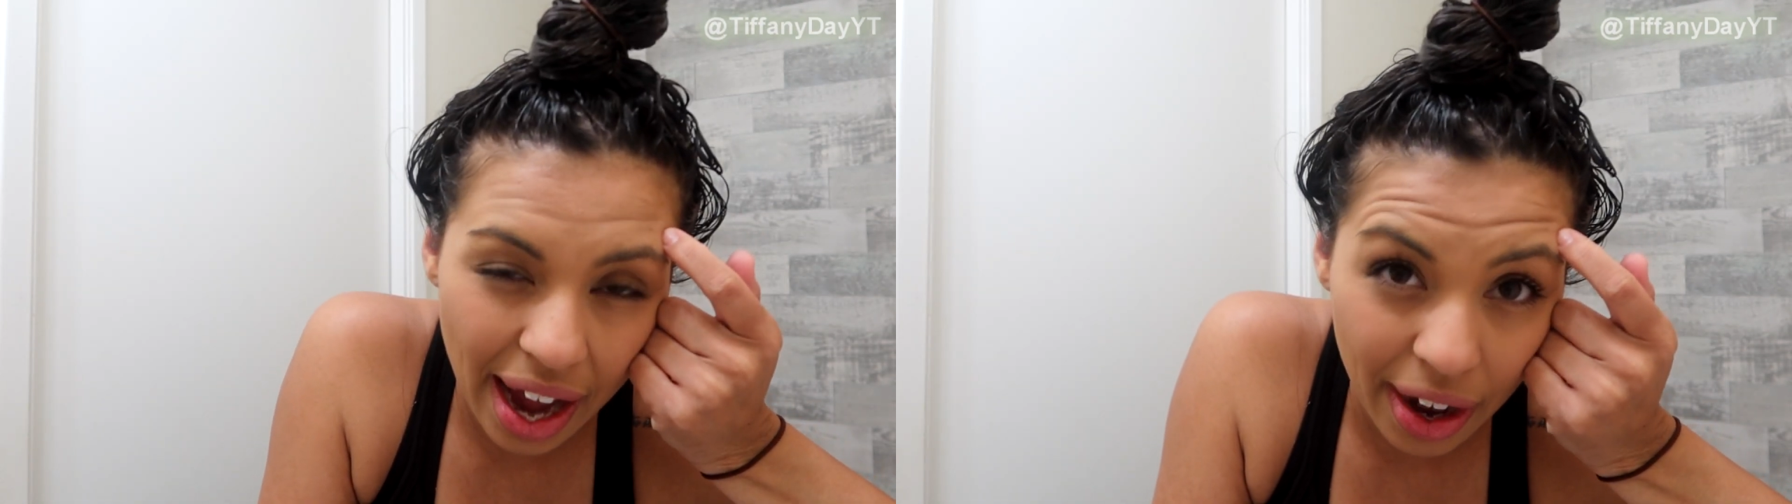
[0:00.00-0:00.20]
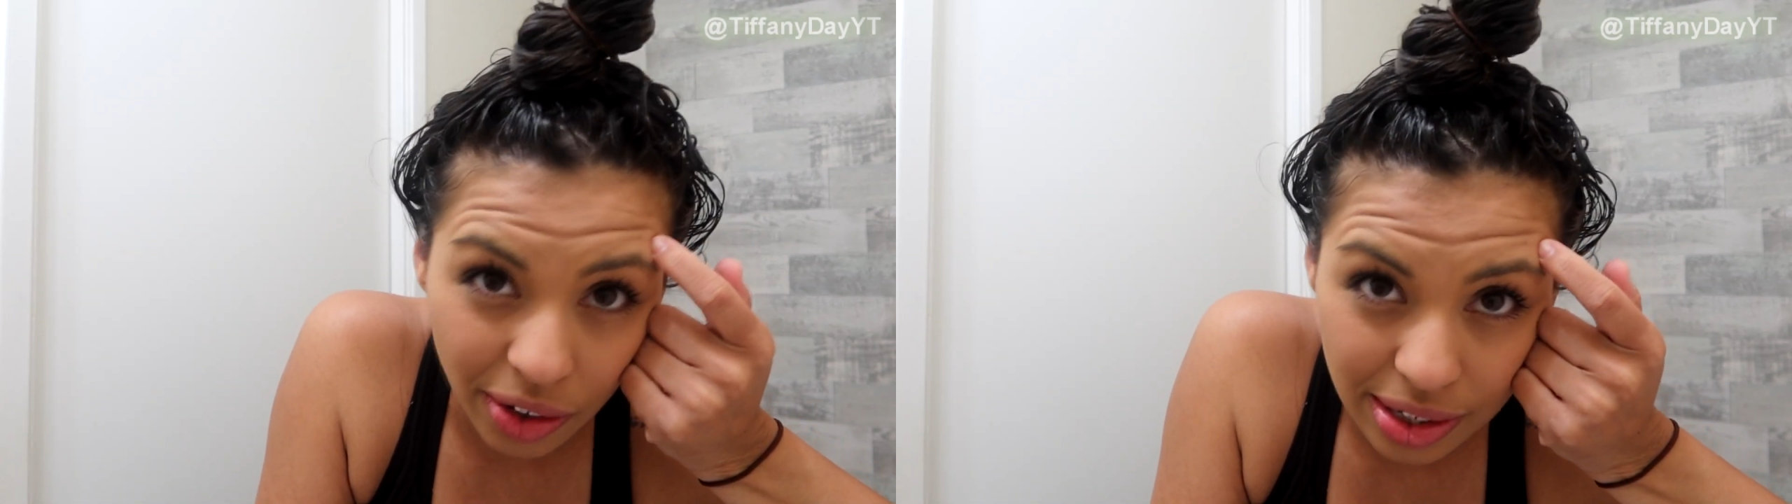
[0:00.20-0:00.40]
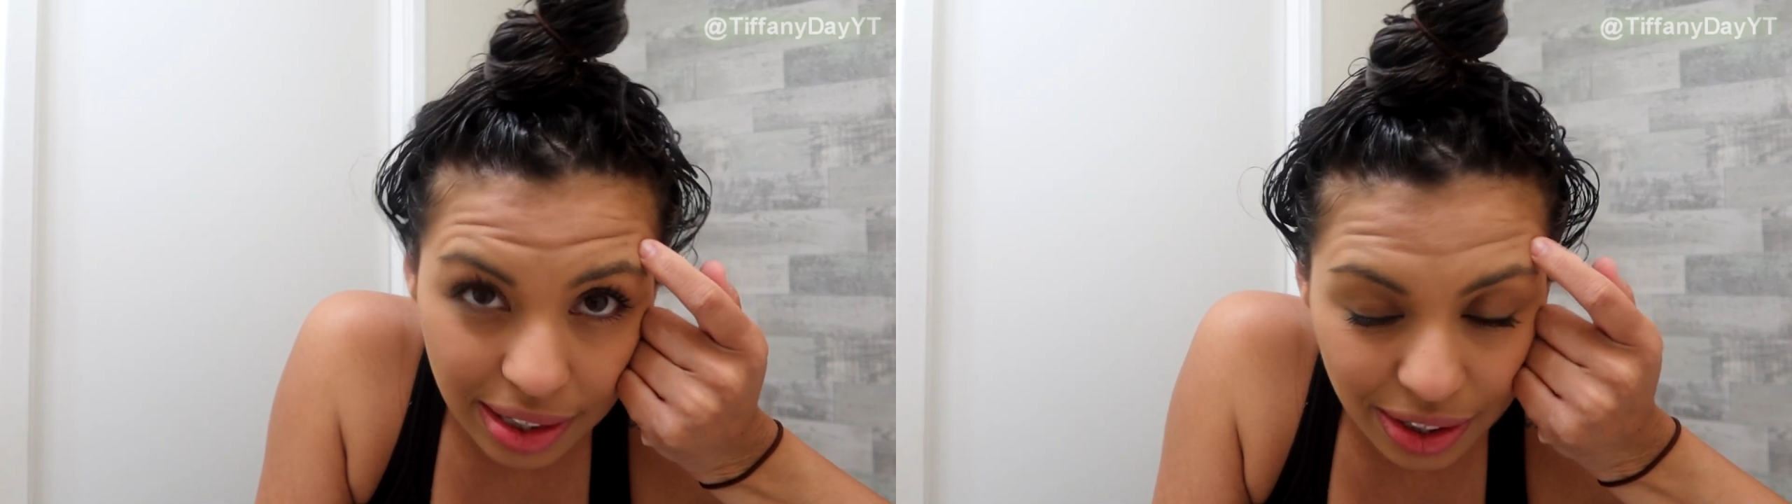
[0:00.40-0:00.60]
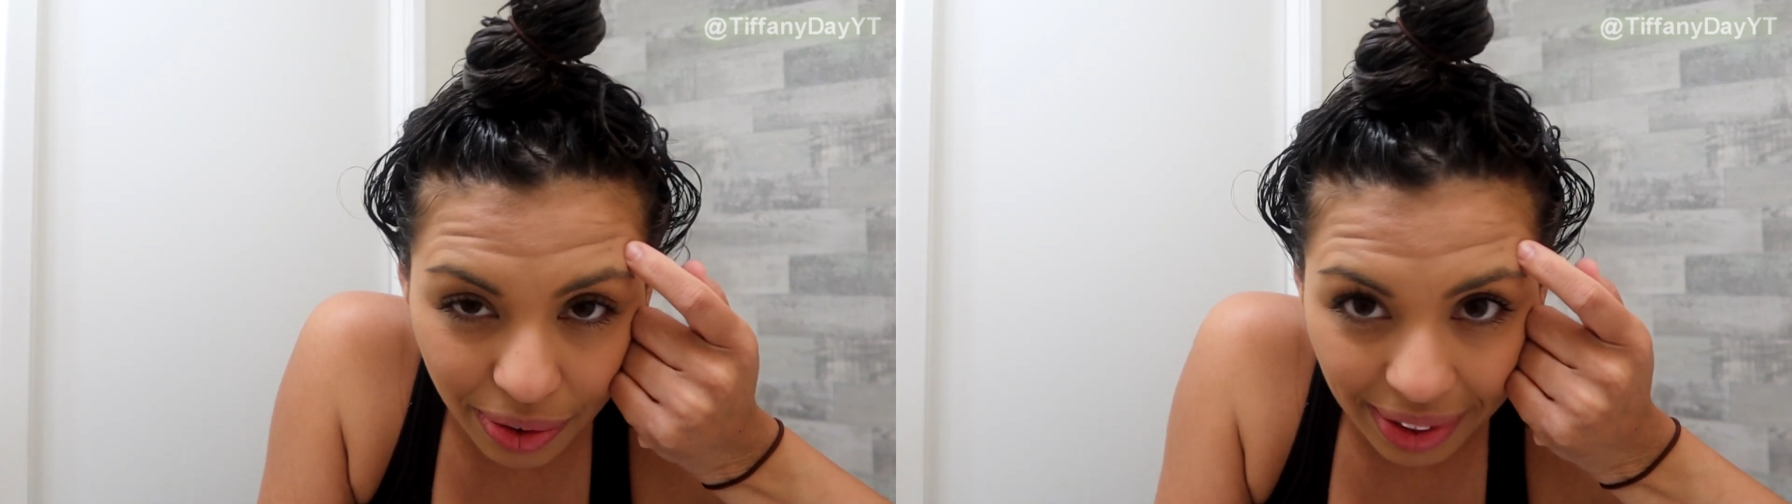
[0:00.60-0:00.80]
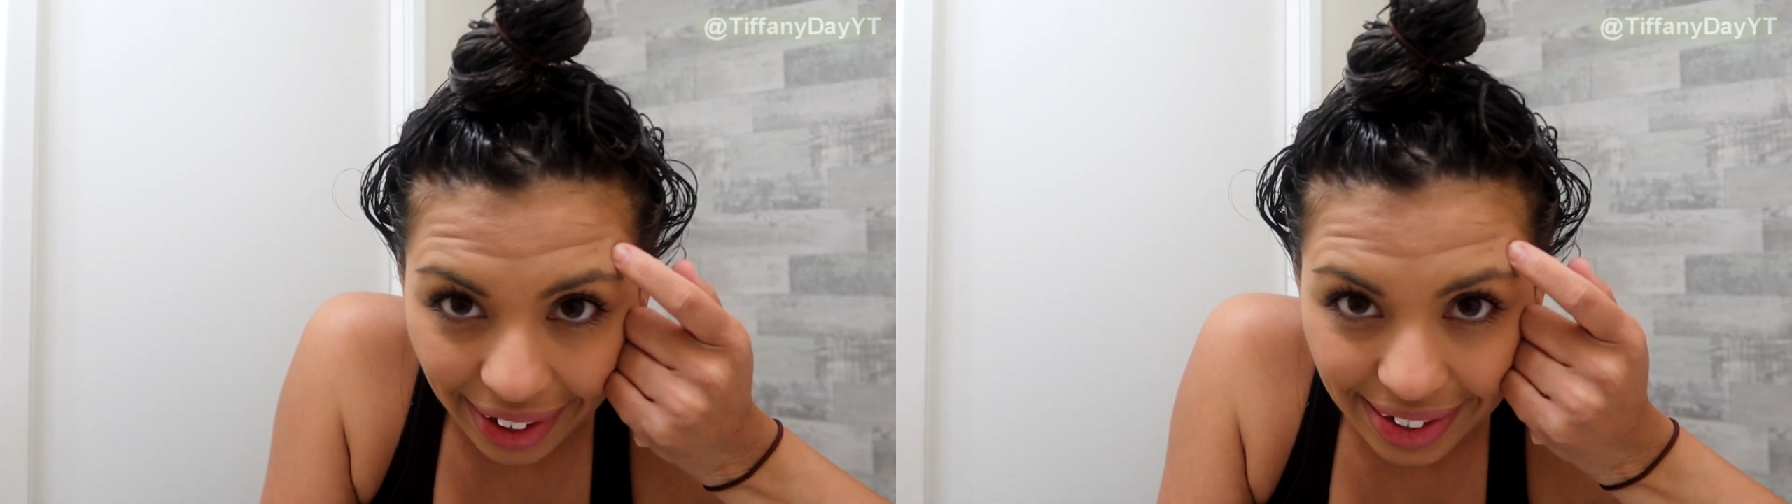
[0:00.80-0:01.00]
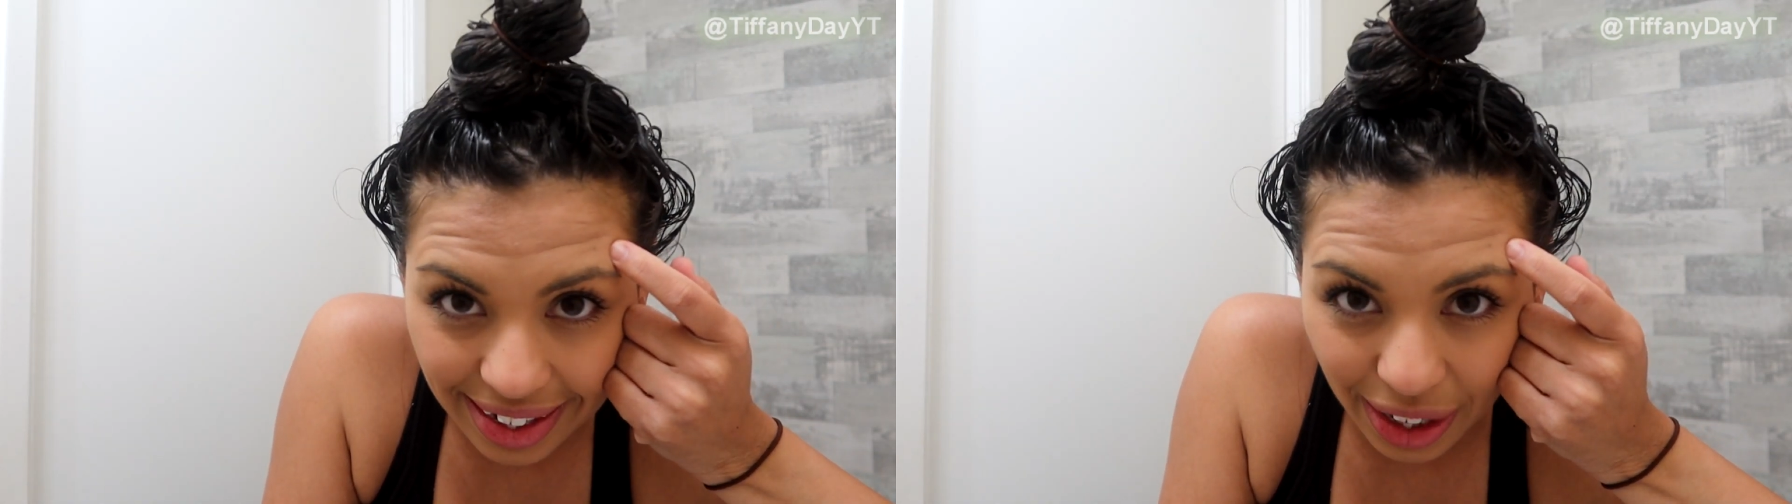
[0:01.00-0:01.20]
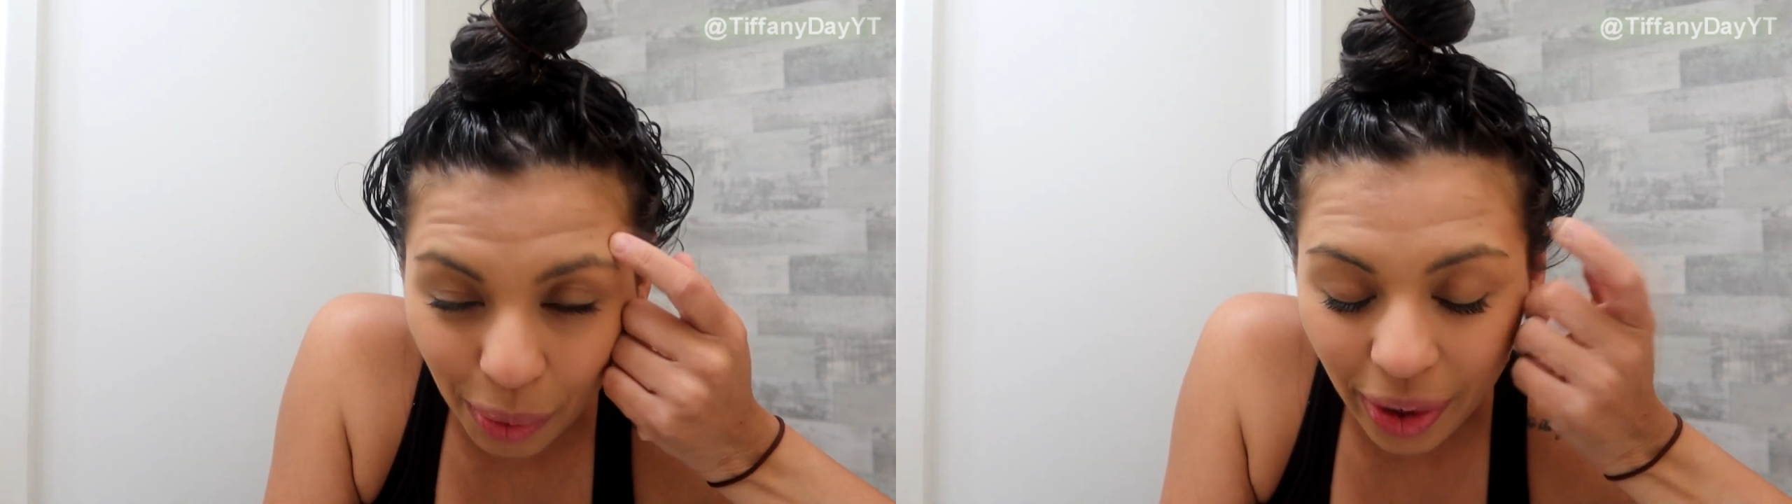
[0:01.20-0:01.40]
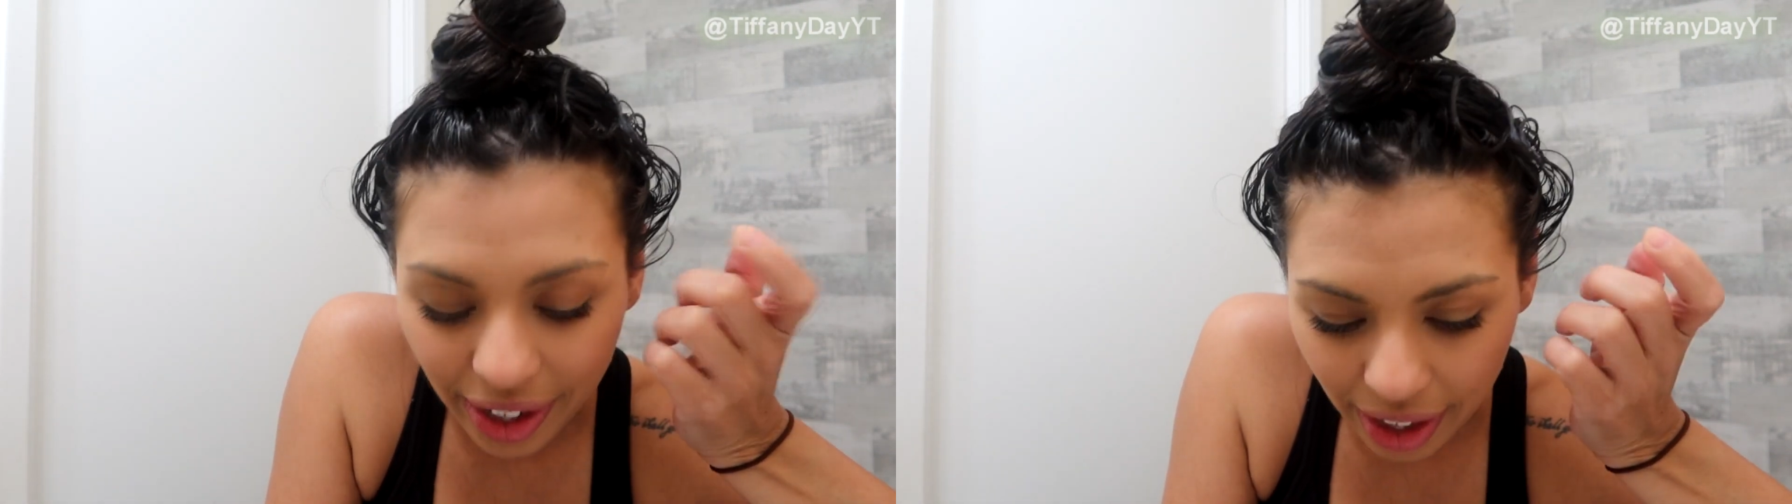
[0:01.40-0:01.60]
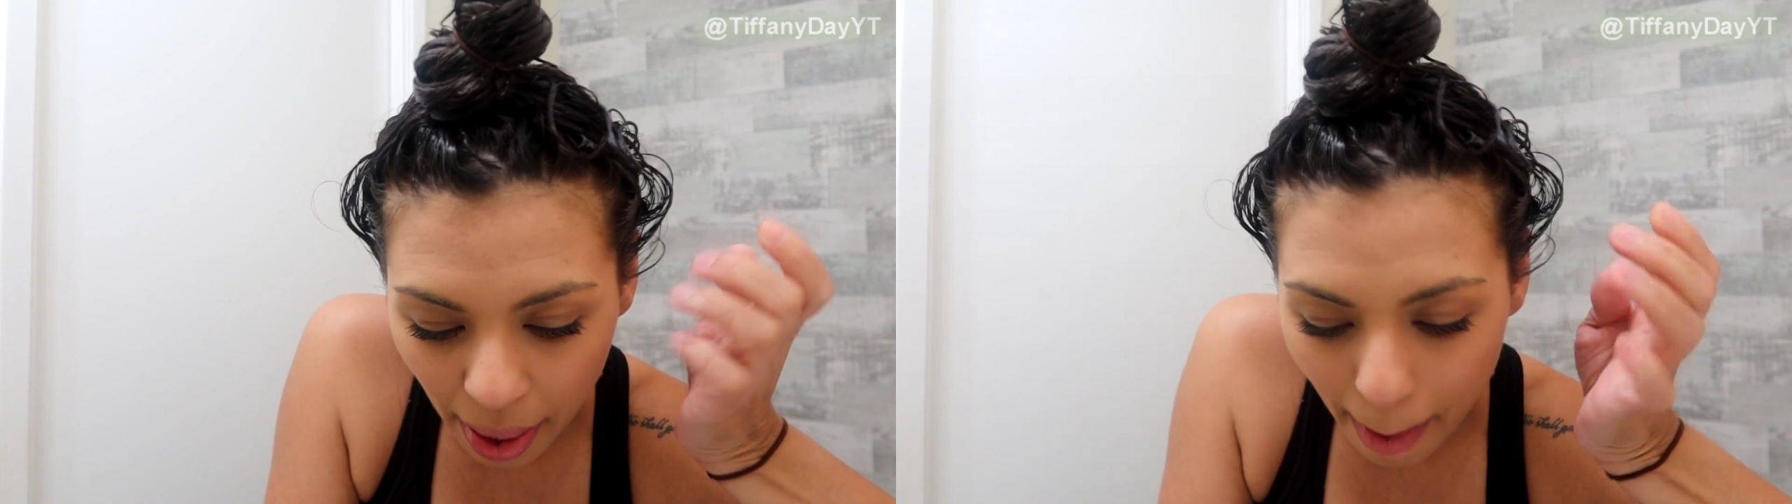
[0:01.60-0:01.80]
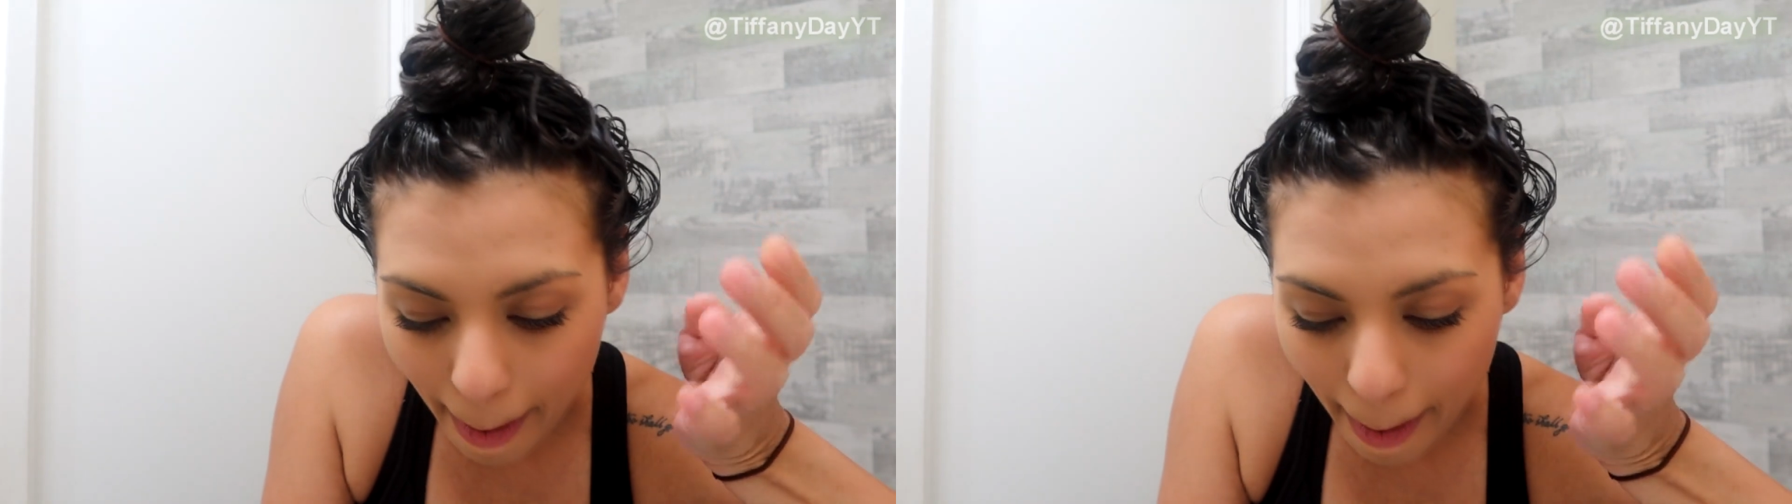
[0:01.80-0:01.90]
I honestly don't think it's gonna work.